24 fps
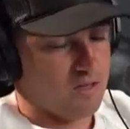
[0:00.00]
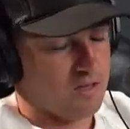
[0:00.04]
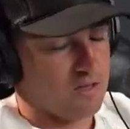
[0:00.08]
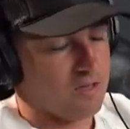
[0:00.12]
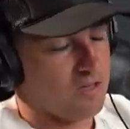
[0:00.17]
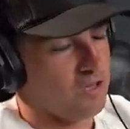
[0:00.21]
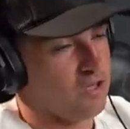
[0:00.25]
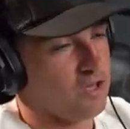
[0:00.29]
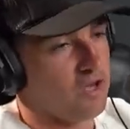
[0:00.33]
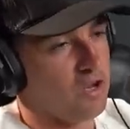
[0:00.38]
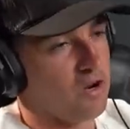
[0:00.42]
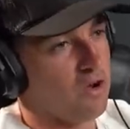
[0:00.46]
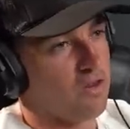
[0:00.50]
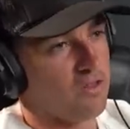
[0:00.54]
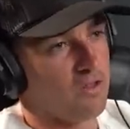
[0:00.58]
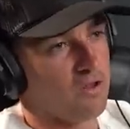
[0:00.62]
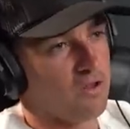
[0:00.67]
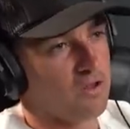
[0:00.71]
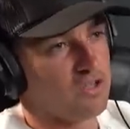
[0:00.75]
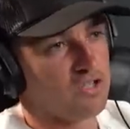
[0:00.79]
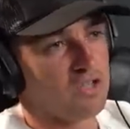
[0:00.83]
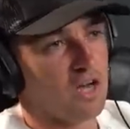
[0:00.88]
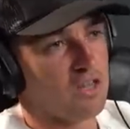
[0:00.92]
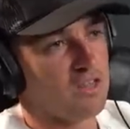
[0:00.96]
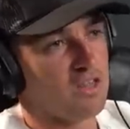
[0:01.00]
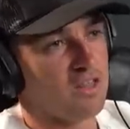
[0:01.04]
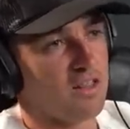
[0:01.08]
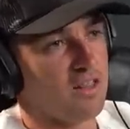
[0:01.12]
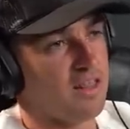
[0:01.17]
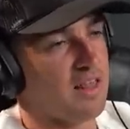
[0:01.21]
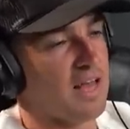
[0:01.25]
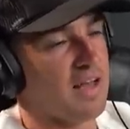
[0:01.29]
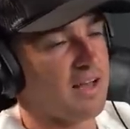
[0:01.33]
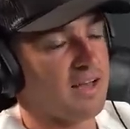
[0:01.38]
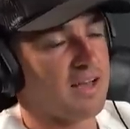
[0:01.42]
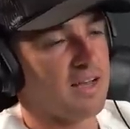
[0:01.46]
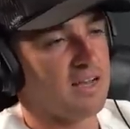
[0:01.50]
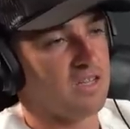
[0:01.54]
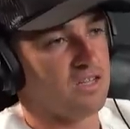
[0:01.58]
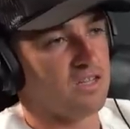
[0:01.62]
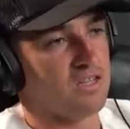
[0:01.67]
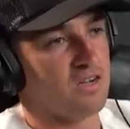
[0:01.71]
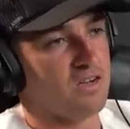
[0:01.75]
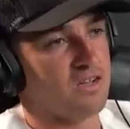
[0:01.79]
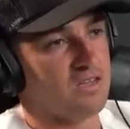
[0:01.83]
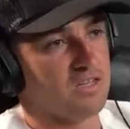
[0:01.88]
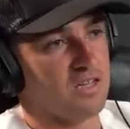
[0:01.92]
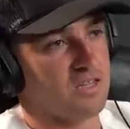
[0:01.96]
you know, there's nothing that that guy
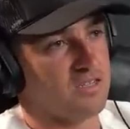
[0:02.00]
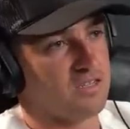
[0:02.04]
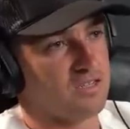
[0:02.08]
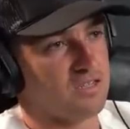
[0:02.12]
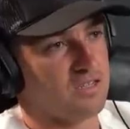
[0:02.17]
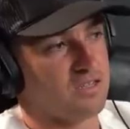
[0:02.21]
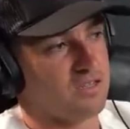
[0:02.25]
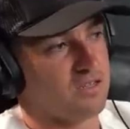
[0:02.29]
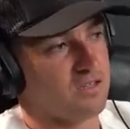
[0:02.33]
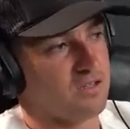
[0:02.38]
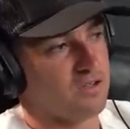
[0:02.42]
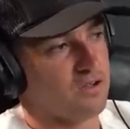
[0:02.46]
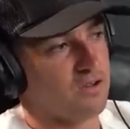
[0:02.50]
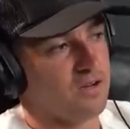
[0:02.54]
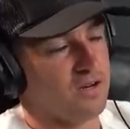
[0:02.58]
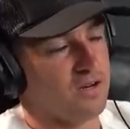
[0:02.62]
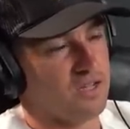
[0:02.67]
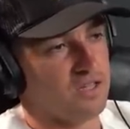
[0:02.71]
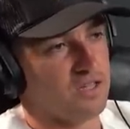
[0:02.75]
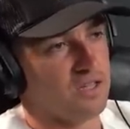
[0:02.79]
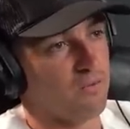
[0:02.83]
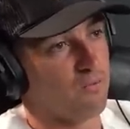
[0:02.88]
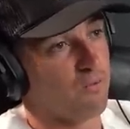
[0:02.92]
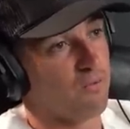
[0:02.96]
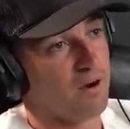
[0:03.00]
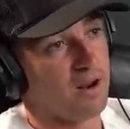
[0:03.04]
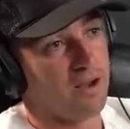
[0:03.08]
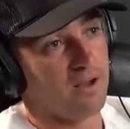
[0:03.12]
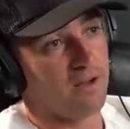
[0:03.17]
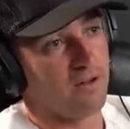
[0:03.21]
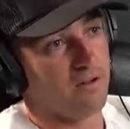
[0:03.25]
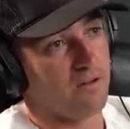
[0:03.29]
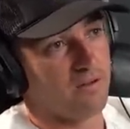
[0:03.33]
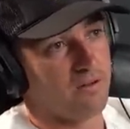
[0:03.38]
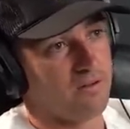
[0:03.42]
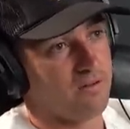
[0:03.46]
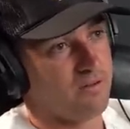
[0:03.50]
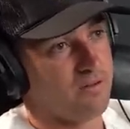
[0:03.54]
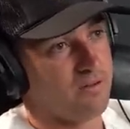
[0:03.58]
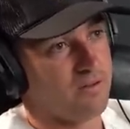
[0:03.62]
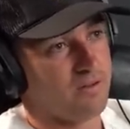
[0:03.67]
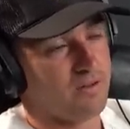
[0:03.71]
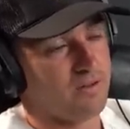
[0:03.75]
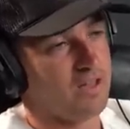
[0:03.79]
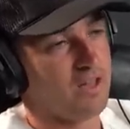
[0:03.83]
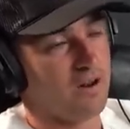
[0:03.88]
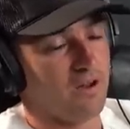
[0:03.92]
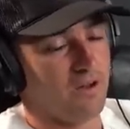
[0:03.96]
does that's going to derail,
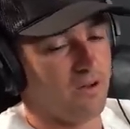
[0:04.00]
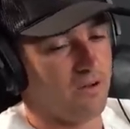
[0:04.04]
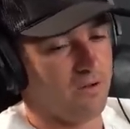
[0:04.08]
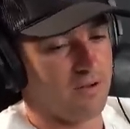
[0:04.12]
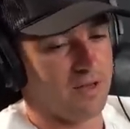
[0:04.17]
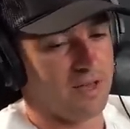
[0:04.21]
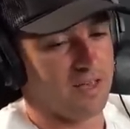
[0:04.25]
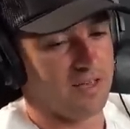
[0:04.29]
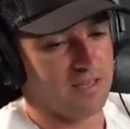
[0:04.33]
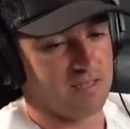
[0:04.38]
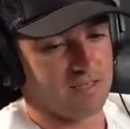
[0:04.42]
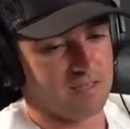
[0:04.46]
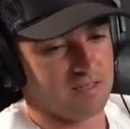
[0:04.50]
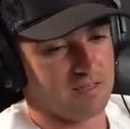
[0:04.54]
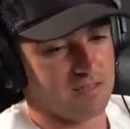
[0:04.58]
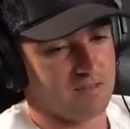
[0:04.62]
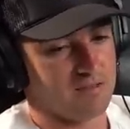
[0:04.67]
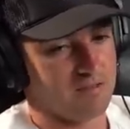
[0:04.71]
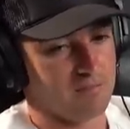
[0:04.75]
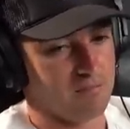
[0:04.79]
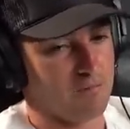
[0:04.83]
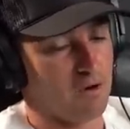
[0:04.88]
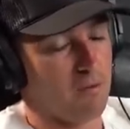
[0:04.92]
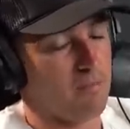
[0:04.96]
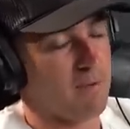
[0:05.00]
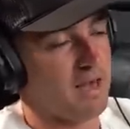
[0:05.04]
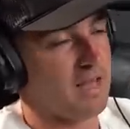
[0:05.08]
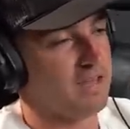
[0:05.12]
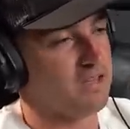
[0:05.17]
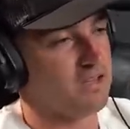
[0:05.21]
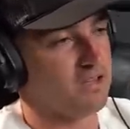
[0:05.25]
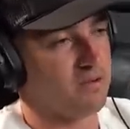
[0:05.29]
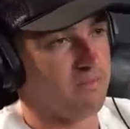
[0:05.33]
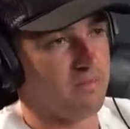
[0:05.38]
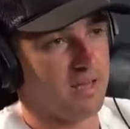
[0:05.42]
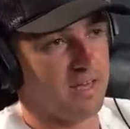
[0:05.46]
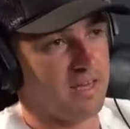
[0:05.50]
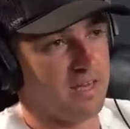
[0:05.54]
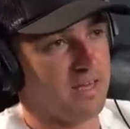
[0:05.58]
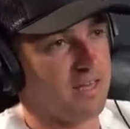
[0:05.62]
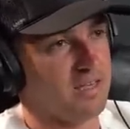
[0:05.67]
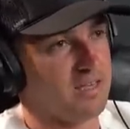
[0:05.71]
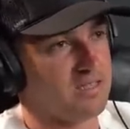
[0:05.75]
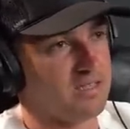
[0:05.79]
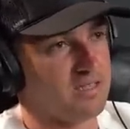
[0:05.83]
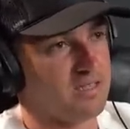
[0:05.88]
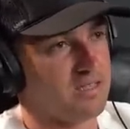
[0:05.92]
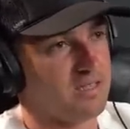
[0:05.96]
you know, his momentum. Like,
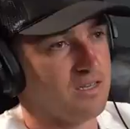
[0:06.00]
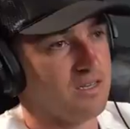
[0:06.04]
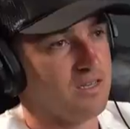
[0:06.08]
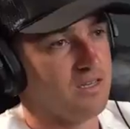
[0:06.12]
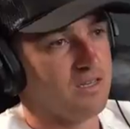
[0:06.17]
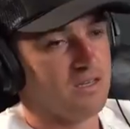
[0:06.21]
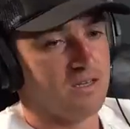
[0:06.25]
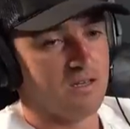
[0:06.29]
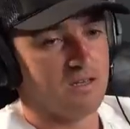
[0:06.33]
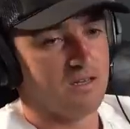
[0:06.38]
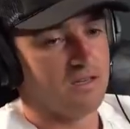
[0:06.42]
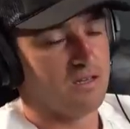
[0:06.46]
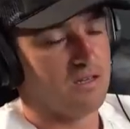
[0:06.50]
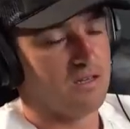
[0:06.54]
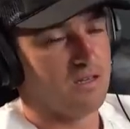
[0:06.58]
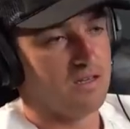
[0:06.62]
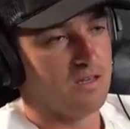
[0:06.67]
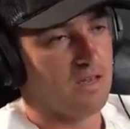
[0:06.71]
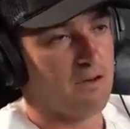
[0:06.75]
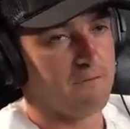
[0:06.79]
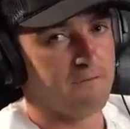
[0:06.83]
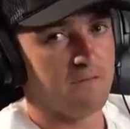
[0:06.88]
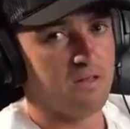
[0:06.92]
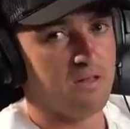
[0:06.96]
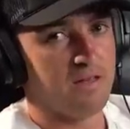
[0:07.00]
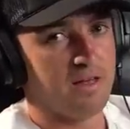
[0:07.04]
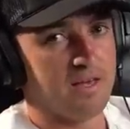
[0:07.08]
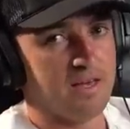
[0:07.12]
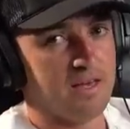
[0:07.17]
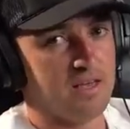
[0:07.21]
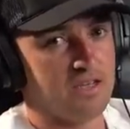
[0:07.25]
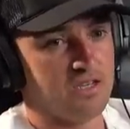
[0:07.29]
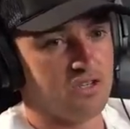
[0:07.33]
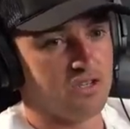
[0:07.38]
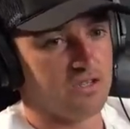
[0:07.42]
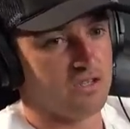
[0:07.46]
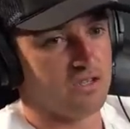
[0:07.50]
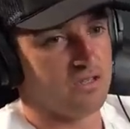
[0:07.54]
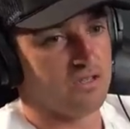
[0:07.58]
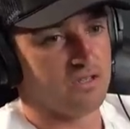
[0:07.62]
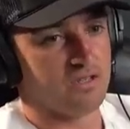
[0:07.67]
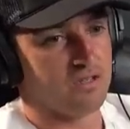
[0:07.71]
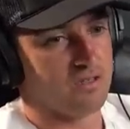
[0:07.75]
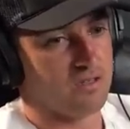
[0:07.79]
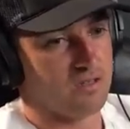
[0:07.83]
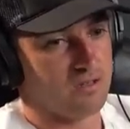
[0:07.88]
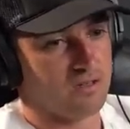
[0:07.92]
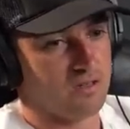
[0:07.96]
he's, I feel like he's
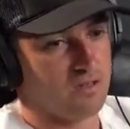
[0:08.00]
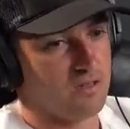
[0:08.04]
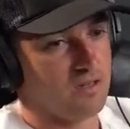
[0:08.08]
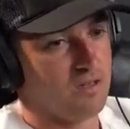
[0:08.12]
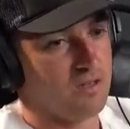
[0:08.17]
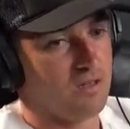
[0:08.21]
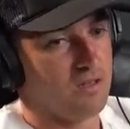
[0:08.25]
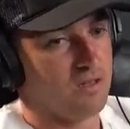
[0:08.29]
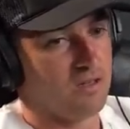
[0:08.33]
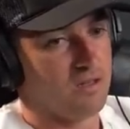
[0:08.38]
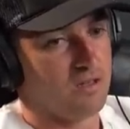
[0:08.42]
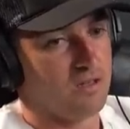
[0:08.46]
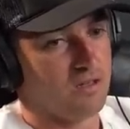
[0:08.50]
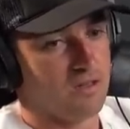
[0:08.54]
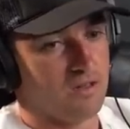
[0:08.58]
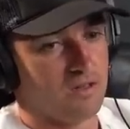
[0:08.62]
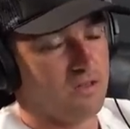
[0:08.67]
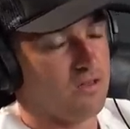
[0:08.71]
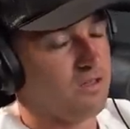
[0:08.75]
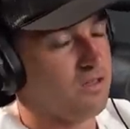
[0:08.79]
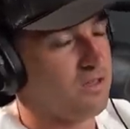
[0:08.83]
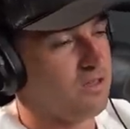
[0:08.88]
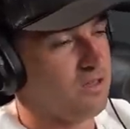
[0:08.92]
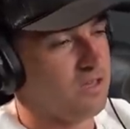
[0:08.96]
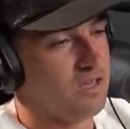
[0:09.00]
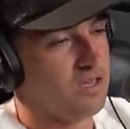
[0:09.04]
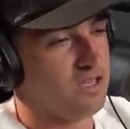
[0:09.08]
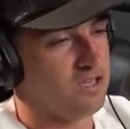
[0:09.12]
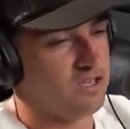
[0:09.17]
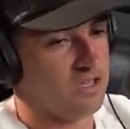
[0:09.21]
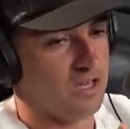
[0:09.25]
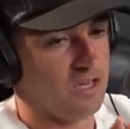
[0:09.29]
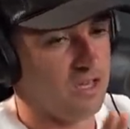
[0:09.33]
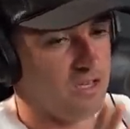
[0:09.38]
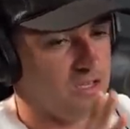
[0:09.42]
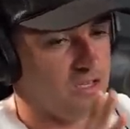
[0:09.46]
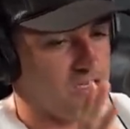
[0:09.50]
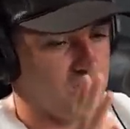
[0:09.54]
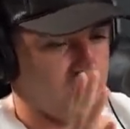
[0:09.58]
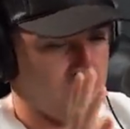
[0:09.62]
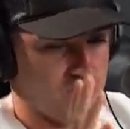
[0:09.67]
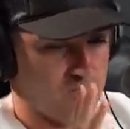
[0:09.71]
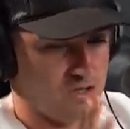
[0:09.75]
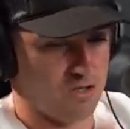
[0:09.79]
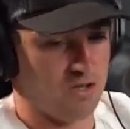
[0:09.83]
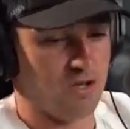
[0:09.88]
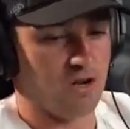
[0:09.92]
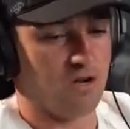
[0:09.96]
just, he's,
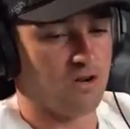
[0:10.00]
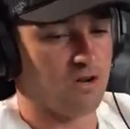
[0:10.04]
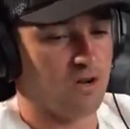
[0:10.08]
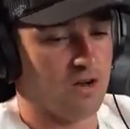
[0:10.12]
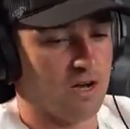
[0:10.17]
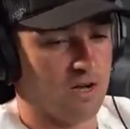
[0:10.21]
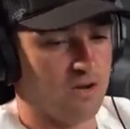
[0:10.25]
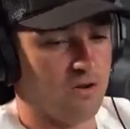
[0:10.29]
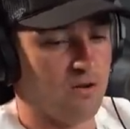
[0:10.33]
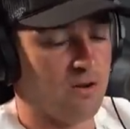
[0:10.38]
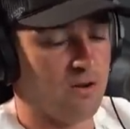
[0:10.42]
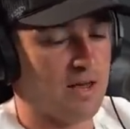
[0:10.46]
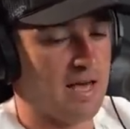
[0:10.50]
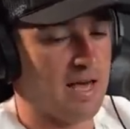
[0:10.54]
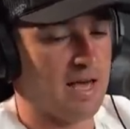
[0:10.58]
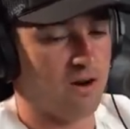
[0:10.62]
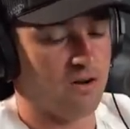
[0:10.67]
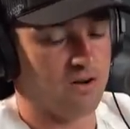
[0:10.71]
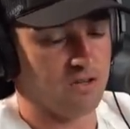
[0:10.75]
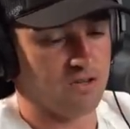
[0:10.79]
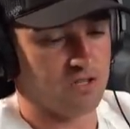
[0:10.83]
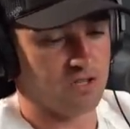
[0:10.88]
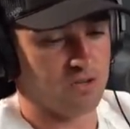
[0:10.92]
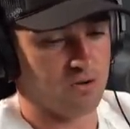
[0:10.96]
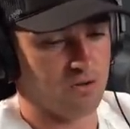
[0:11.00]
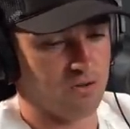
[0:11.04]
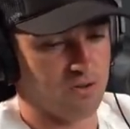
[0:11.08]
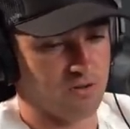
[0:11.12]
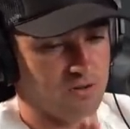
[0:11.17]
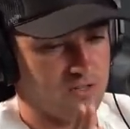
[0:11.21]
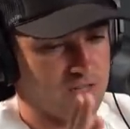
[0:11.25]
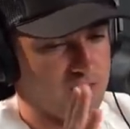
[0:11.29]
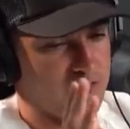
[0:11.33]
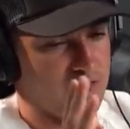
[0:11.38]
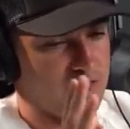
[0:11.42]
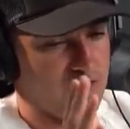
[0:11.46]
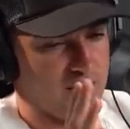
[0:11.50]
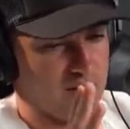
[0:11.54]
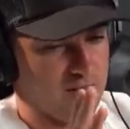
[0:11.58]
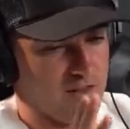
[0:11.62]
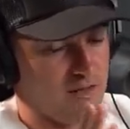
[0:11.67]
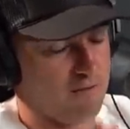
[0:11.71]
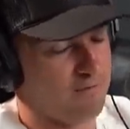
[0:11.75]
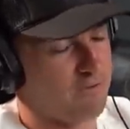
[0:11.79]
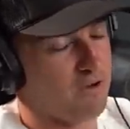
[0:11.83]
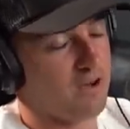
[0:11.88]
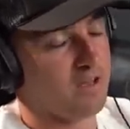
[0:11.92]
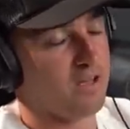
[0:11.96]
you know, got a good head on his shoulders. Like, he
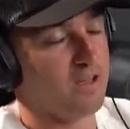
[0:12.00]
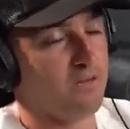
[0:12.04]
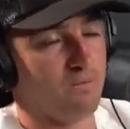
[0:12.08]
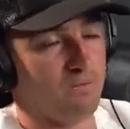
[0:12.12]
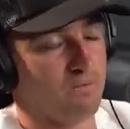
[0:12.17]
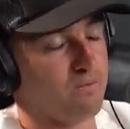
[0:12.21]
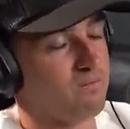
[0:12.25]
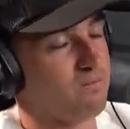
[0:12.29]
fucking,